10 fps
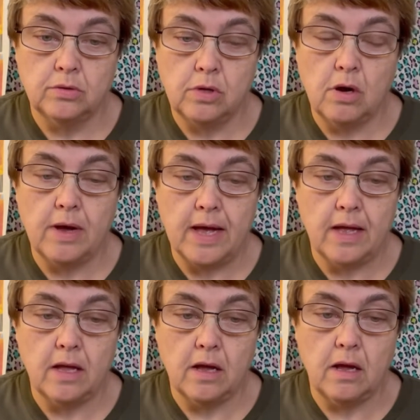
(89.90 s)

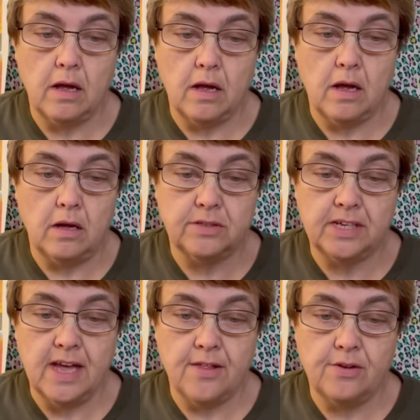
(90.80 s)
okay,
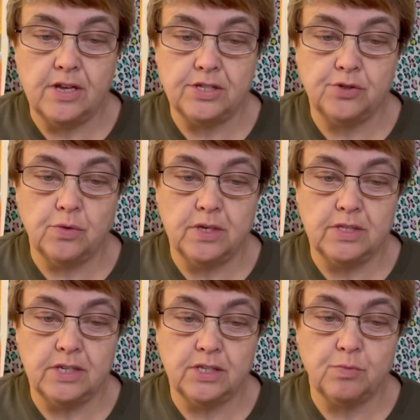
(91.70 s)
altogether that's
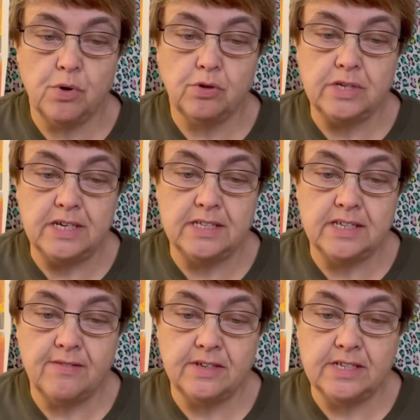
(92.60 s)
26. Protein,
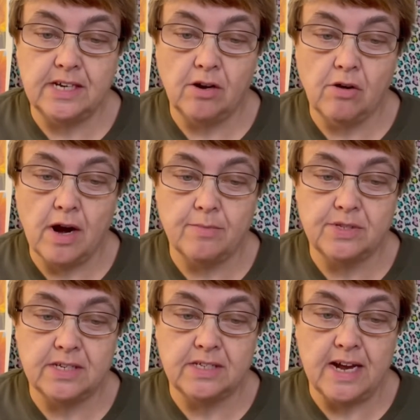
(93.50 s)
17 grams,
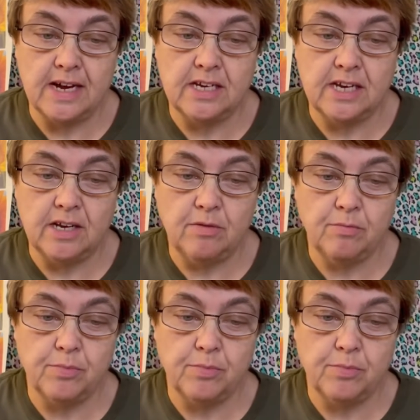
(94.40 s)
that's 19%.